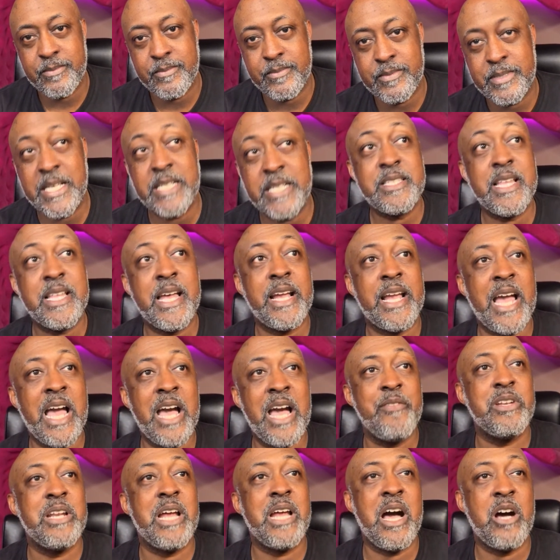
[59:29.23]
That's like
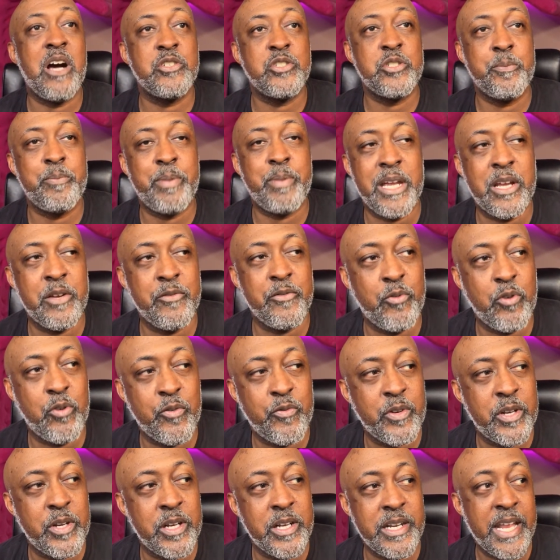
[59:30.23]
having a house you're paying for
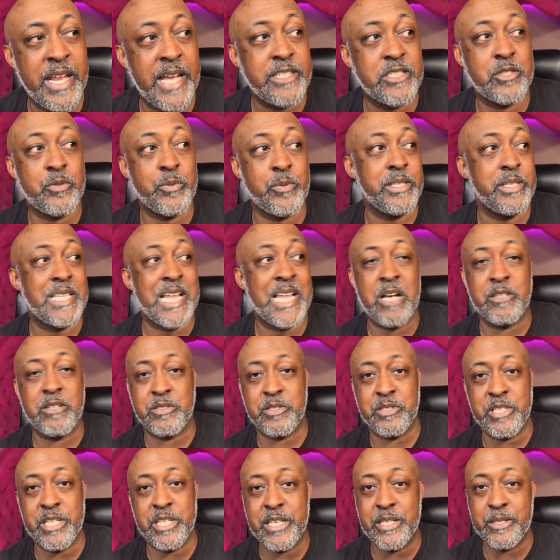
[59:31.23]
the next
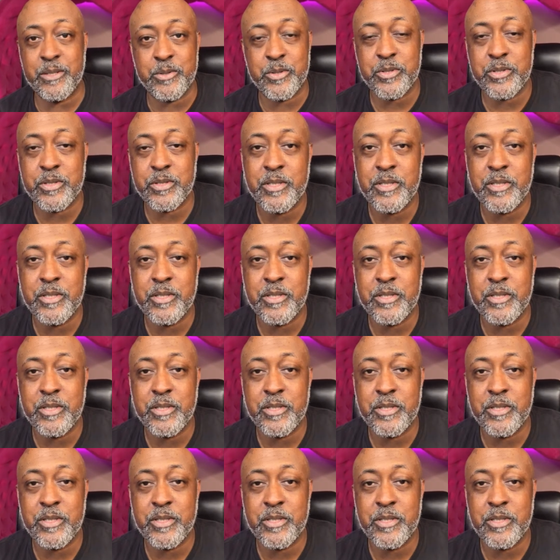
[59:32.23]
3,000 years.